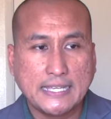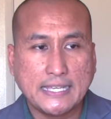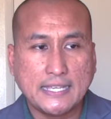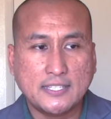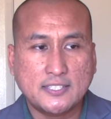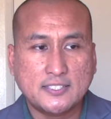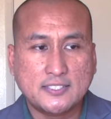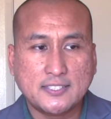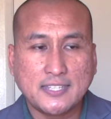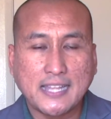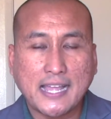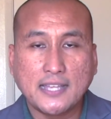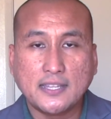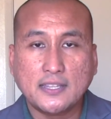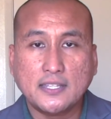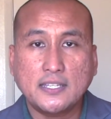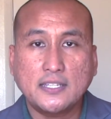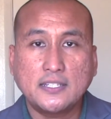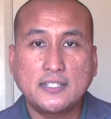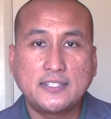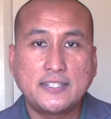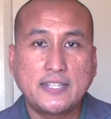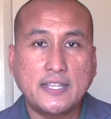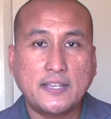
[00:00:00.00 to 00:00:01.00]
is
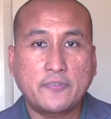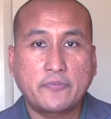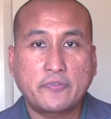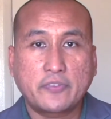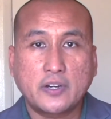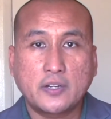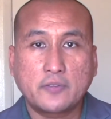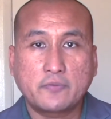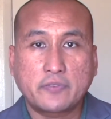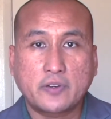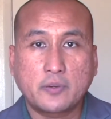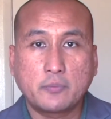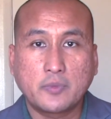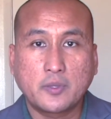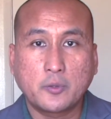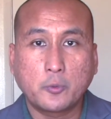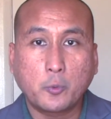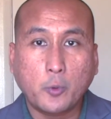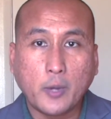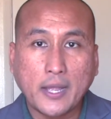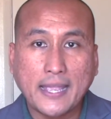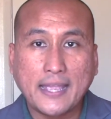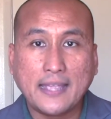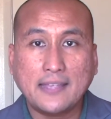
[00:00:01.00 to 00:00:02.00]
slightly different from
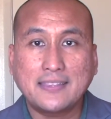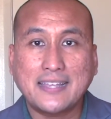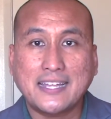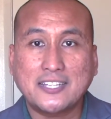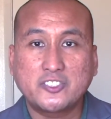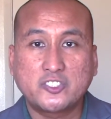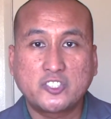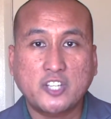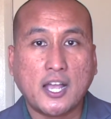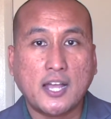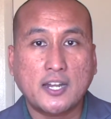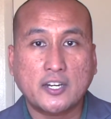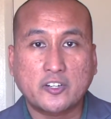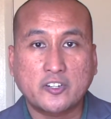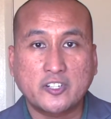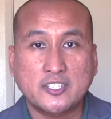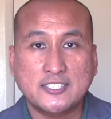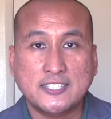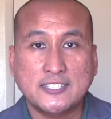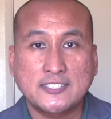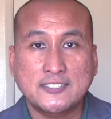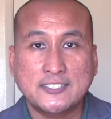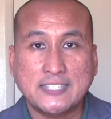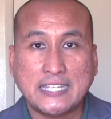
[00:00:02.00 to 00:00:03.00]
the way that John
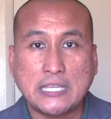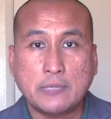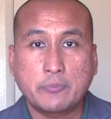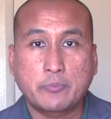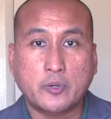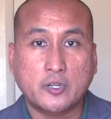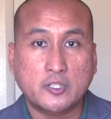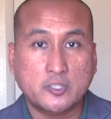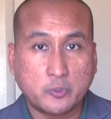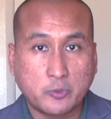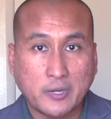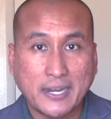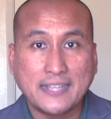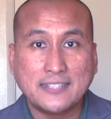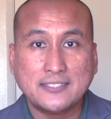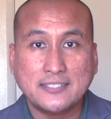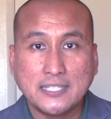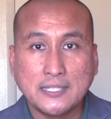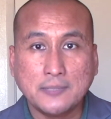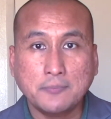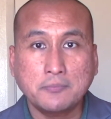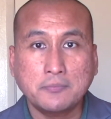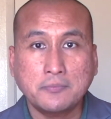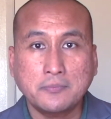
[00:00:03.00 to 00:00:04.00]
Krasinski
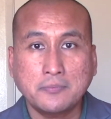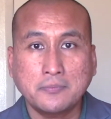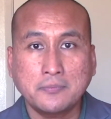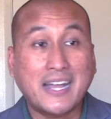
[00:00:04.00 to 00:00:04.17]
portrays him.